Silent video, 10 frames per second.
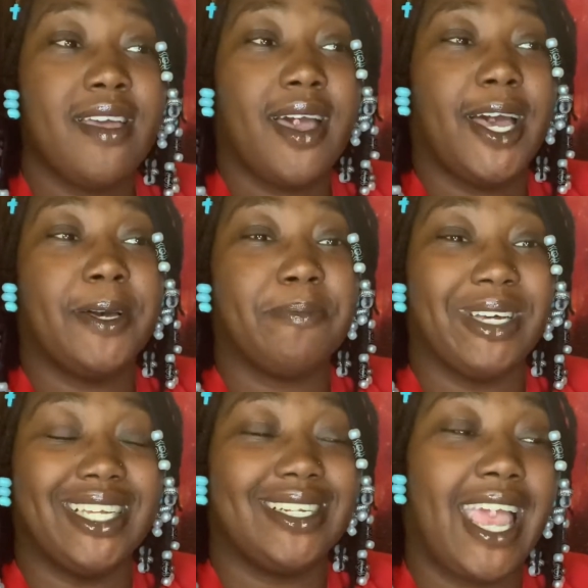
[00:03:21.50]

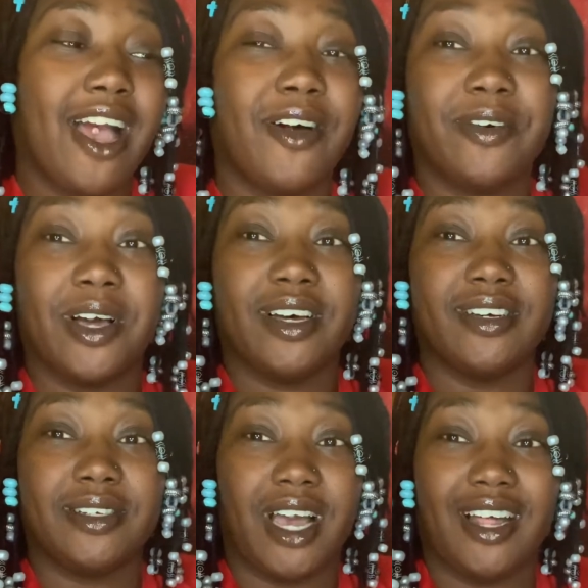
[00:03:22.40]
But now,
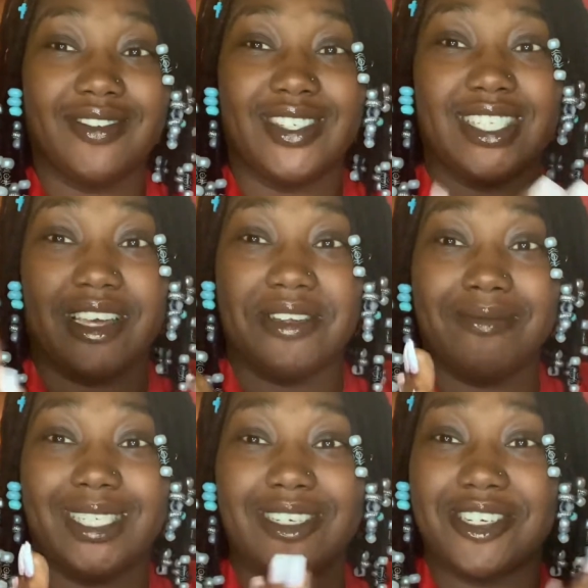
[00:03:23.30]
all of a sudden, let me
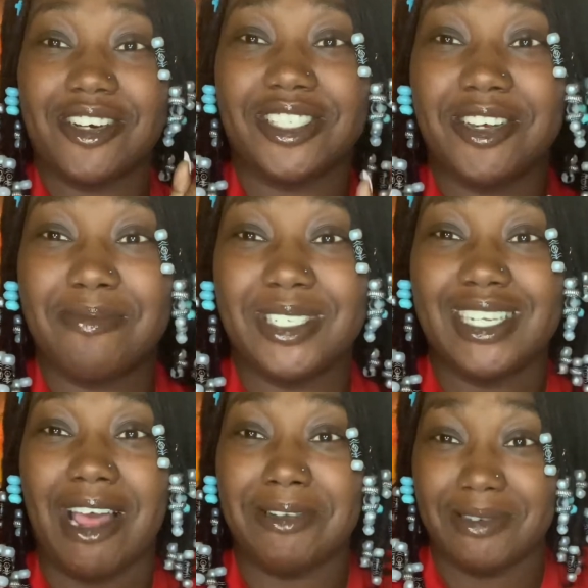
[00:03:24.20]
see a transcript, it's
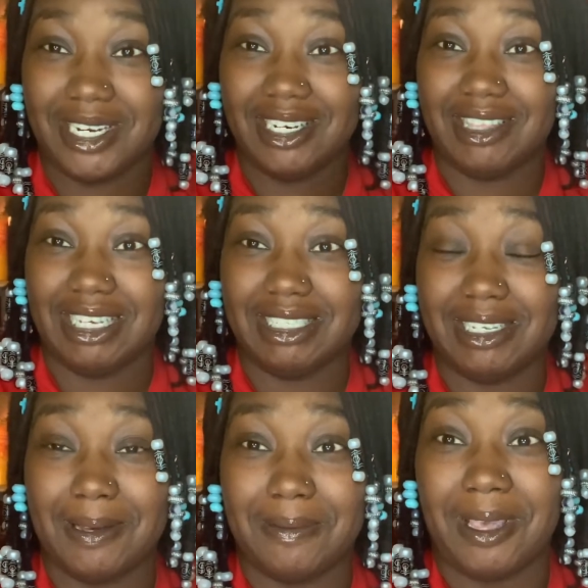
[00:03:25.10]
not doing anything to
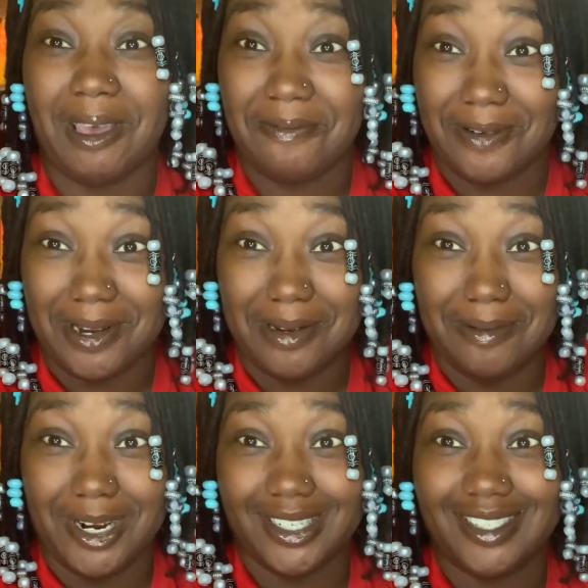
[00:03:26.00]
help the effort
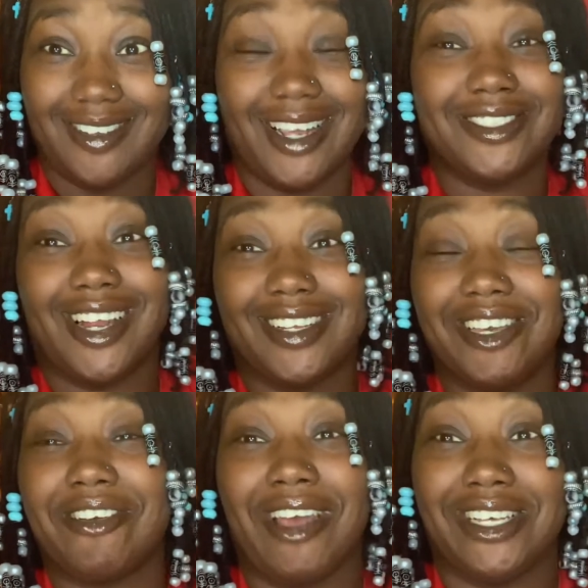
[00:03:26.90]
anymore. So they try to
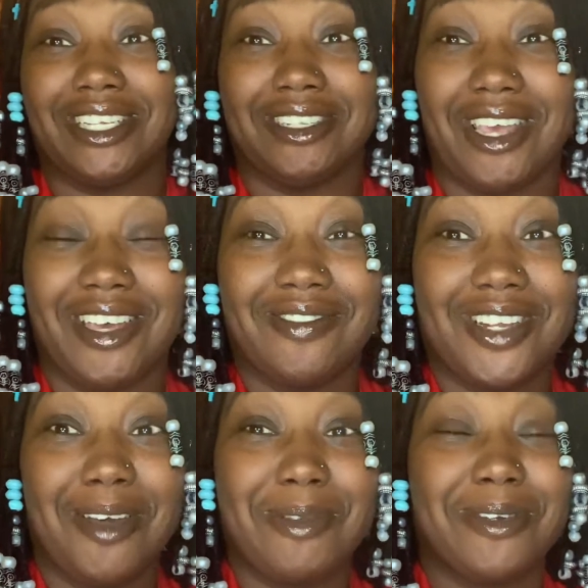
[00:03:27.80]
kick her ass out the
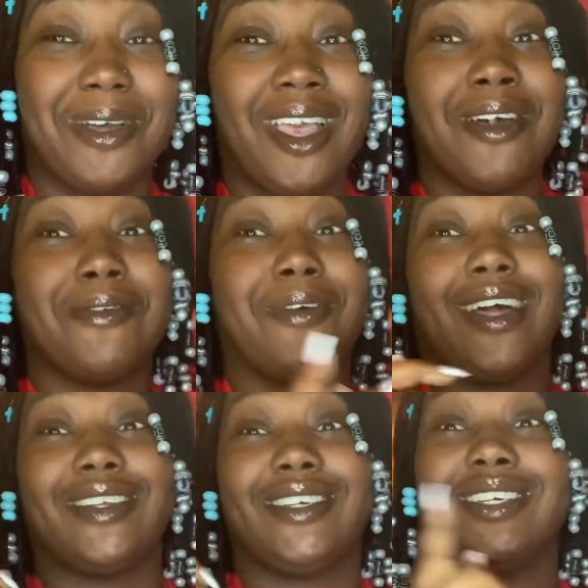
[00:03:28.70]
AFW, while
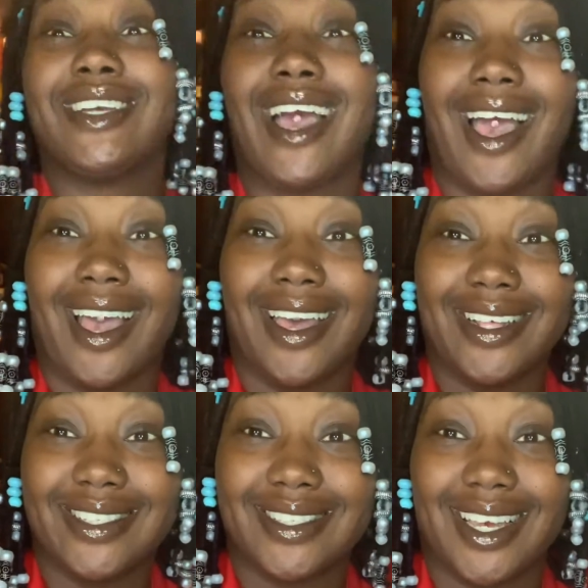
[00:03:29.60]
the good
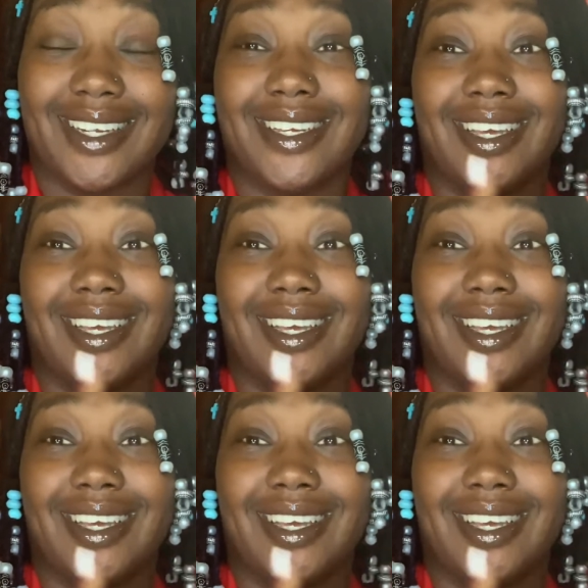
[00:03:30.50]
guys in